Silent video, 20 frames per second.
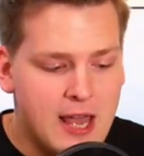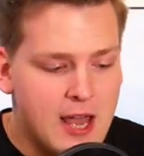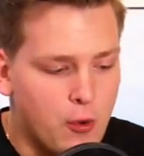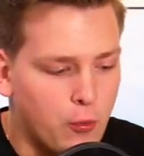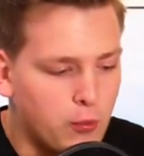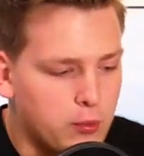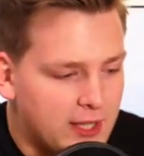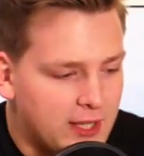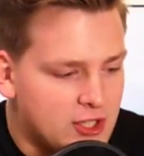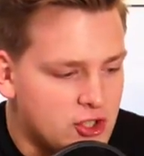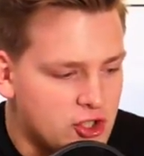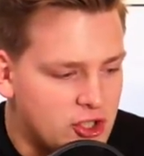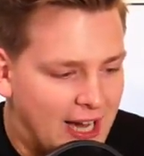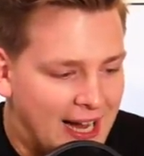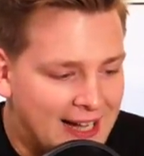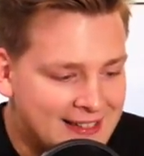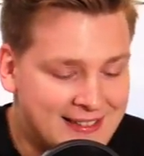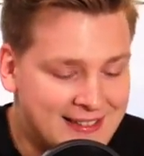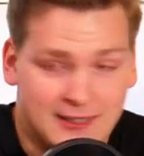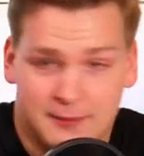which
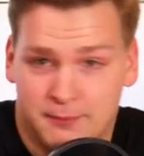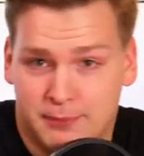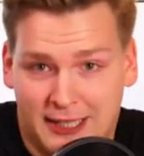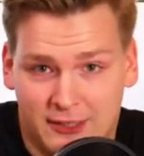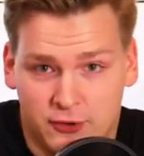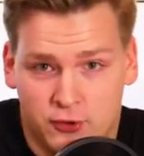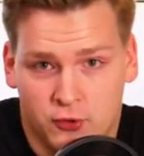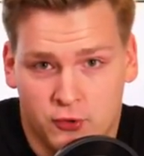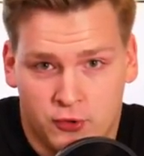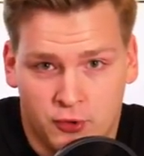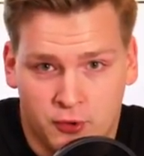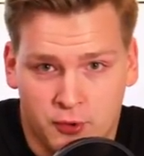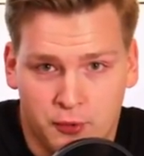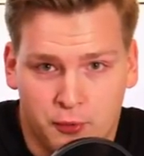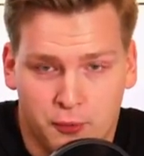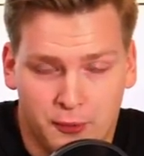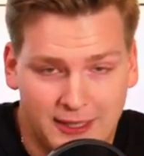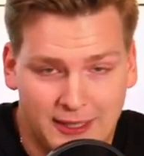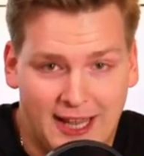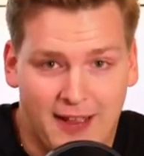I didn't plan to do
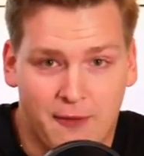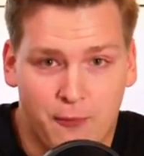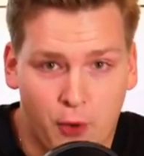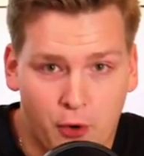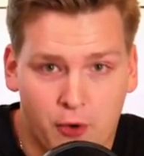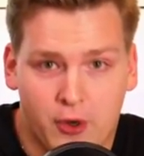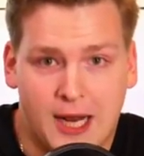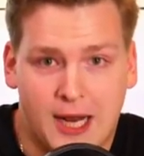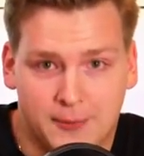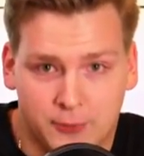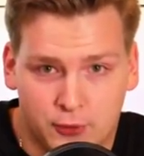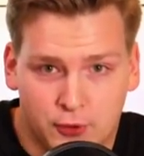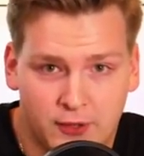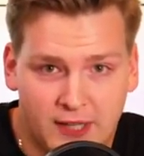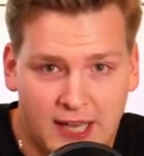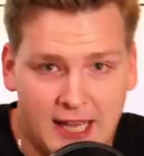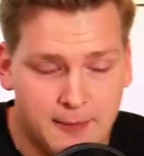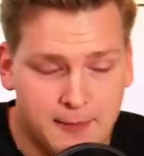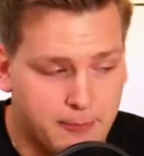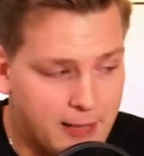when I woke up
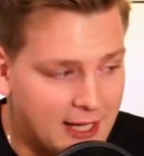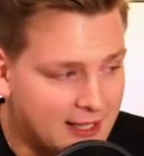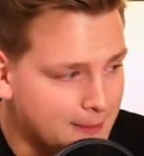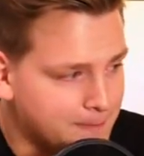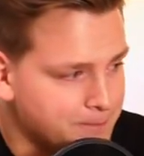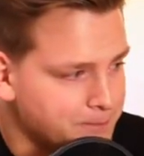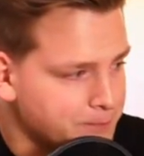today, but